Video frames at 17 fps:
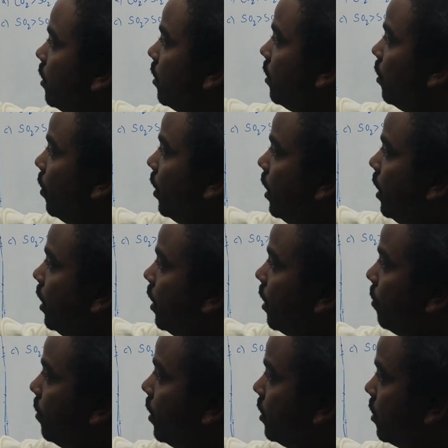lowering
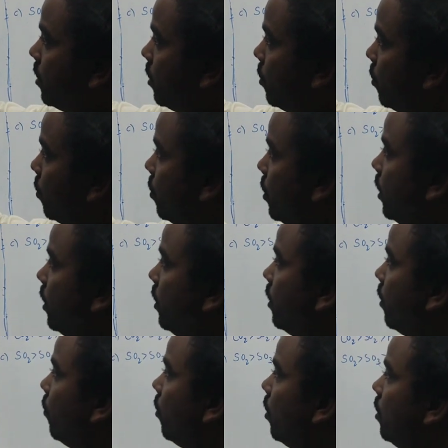temperature to T,
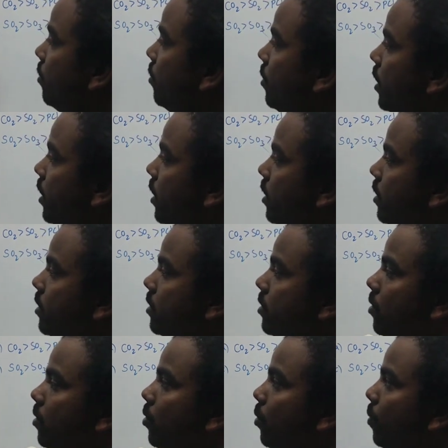the volume decreases
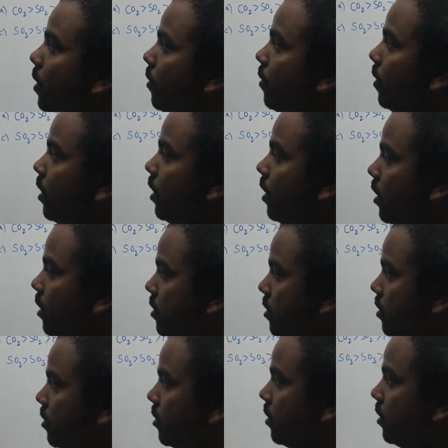to 2.5 liters.
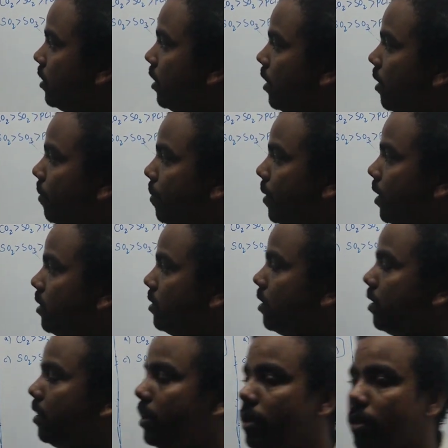So the temperature